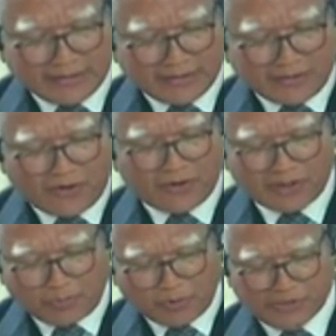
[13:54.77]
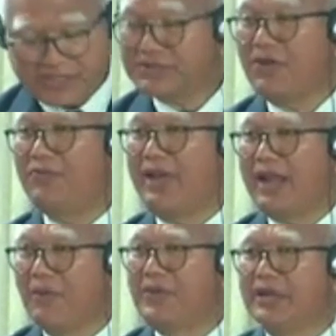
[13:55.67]
or the process of
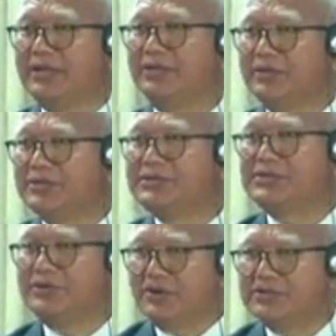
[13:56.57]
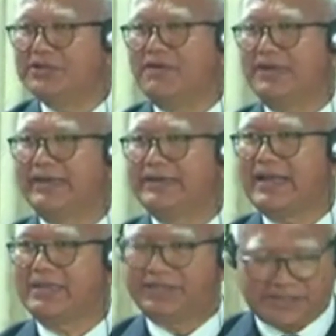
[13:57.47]
allowing those non-tribal
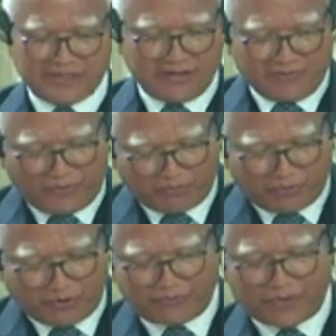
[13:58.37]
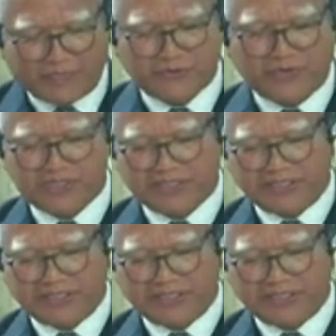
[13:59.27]
entities in the form of educational